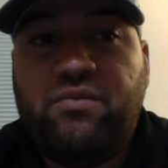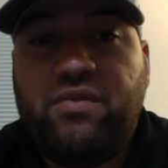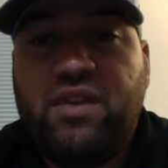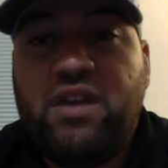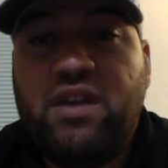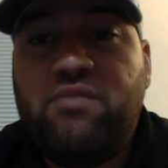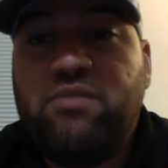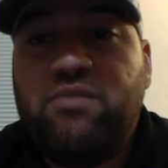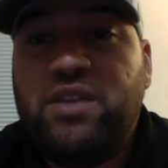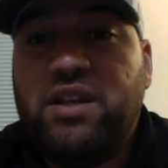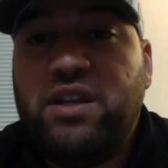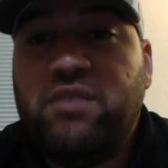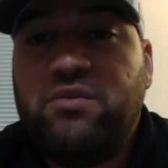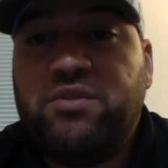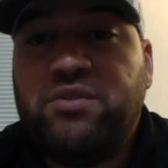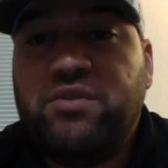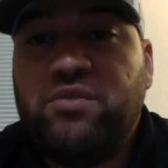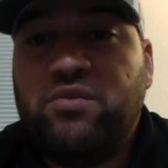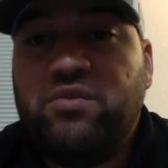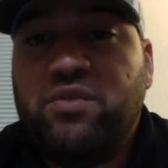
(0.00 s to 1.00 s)
I've been
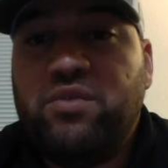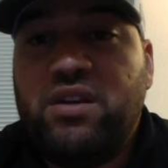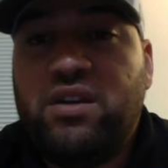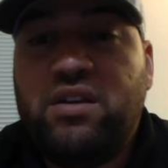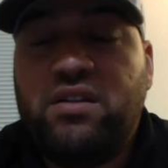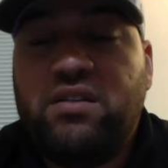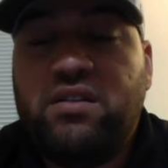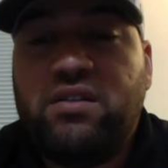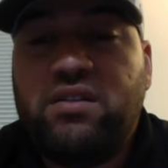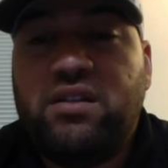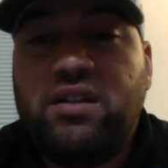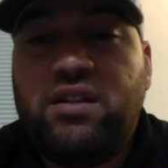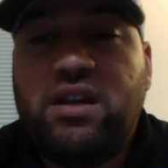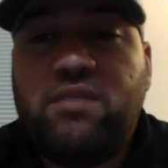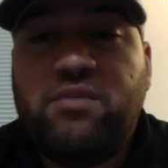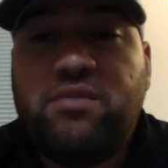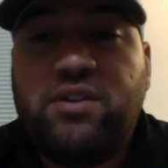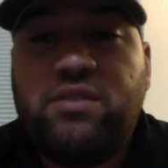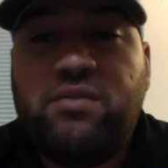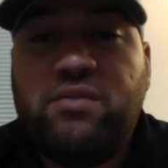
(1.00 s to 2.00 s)
able to
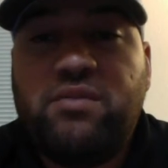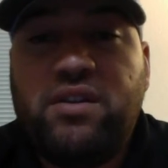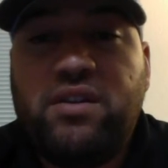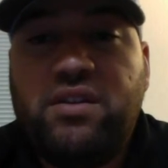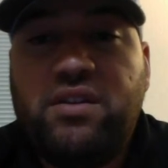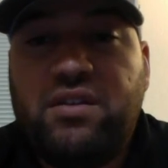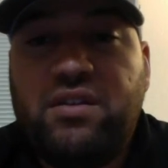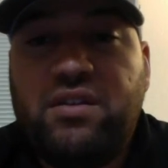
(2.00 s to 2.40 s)
collaborate with